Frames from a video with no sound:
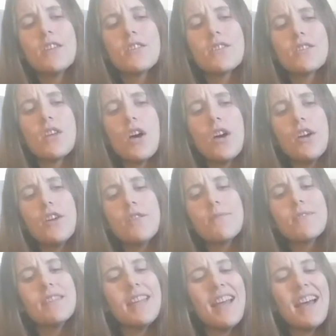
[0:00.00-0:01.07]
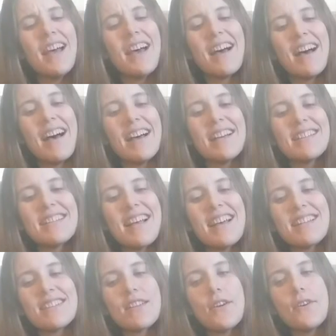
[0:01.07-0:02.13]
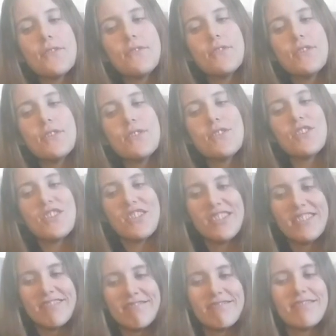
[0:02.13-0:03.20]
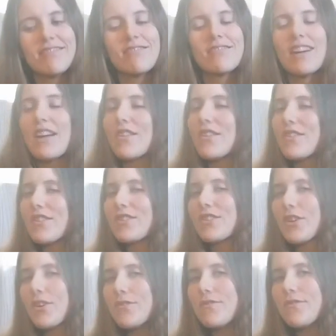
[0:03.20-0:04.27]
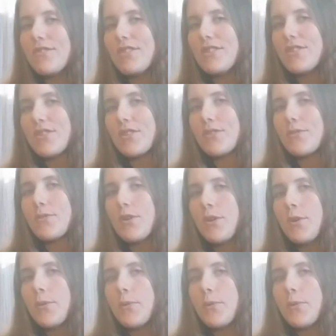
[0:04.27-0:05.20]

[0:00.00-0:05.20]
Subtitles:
So as co-fusion rather than confusion,